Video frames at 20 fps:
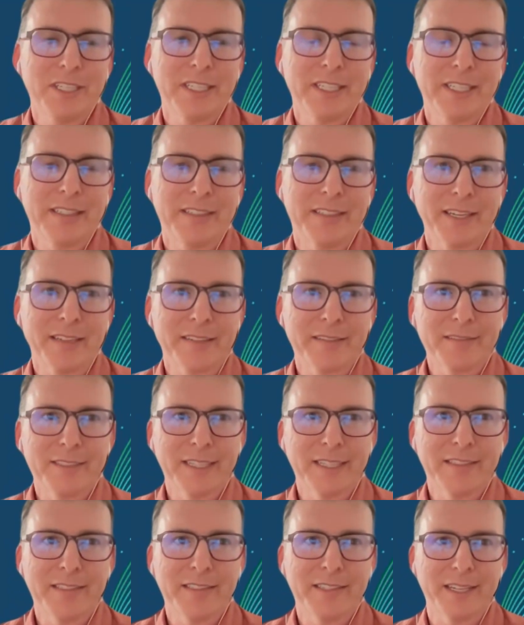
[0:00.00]
to get that
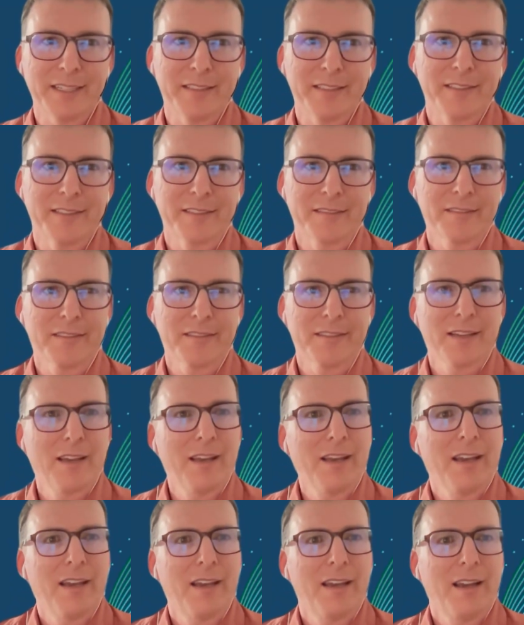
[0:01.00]
insight.
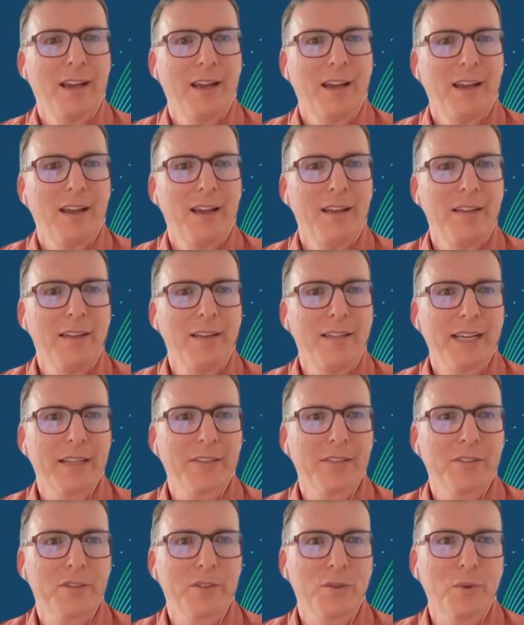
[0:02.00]

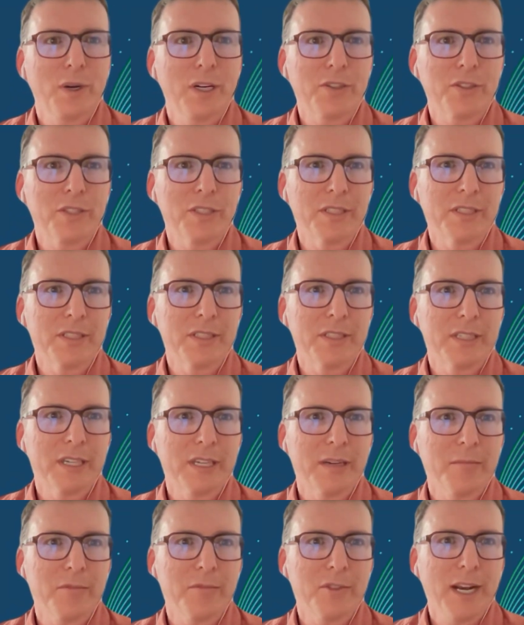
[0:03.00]
Next question.
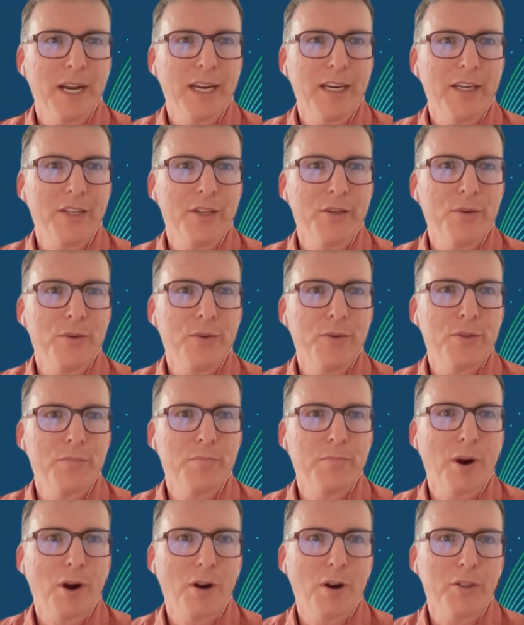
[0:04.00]
I'm trying to use
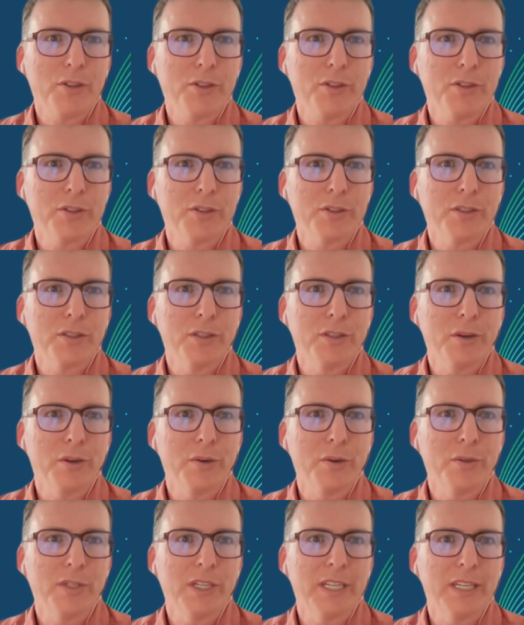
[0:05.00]
partial
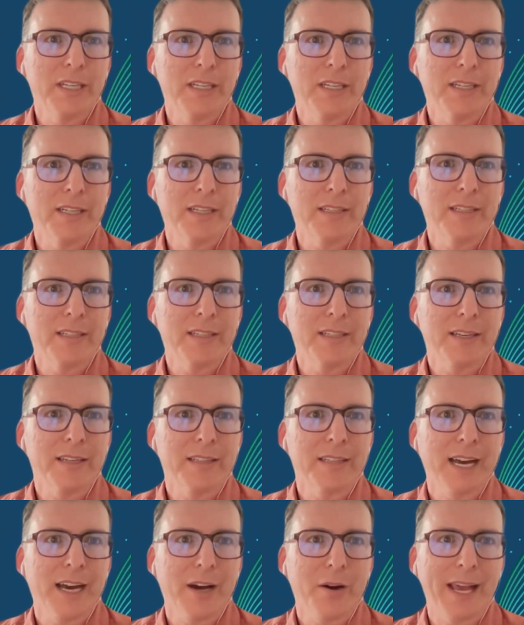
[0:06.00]
load in Qlik
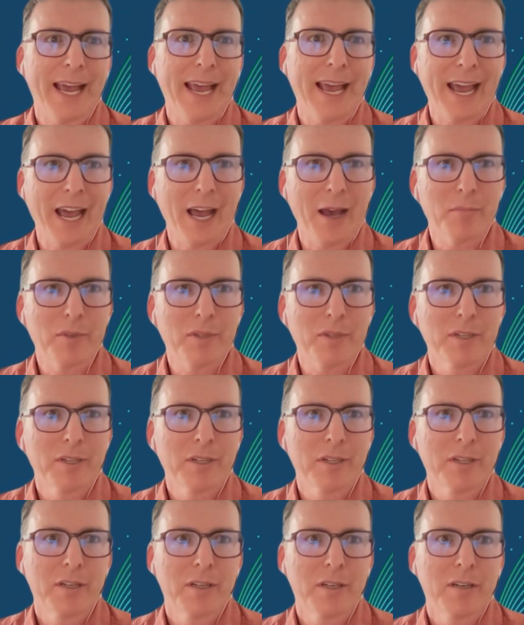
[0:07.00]
Cloud app,
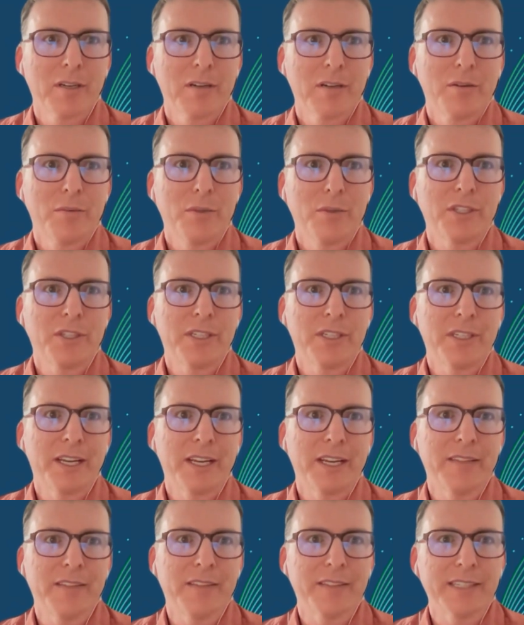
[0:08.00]
which contains